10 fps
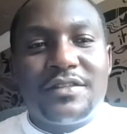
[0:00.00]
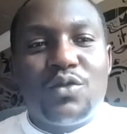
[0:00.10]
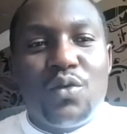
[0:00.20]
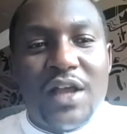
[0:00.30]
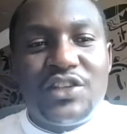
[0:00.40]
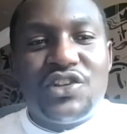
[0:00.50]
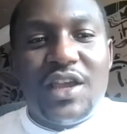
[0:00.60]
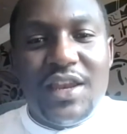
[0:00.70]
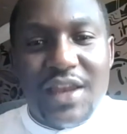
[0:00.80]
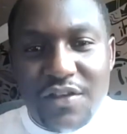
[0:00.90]
us to watch
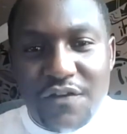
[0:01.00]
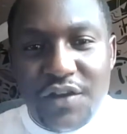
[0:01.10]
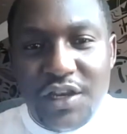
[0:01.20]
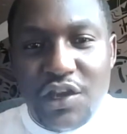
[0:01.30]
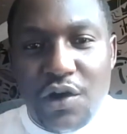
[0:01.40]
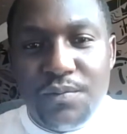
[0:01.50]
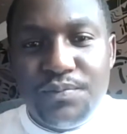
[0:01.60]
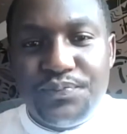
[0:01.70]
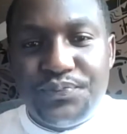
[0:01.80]
another video.